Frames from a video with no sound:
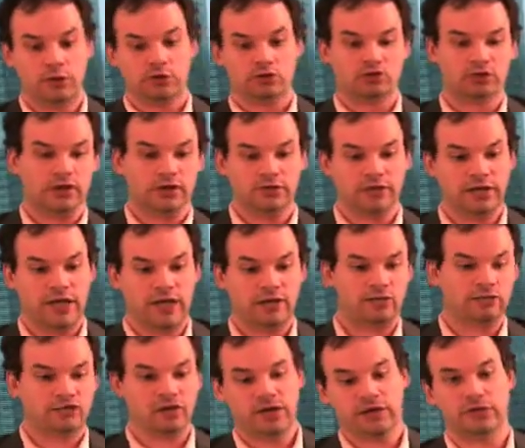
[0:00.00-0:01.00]
Trickle
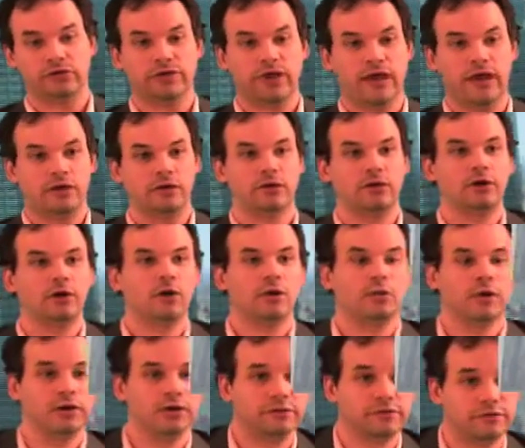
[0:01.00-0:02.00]
down, trickle down.
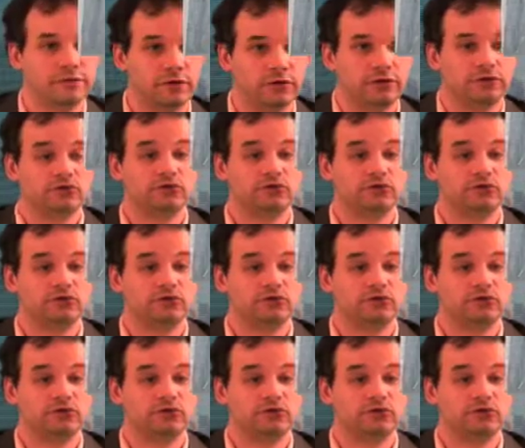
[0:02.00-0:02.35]
Wonderful.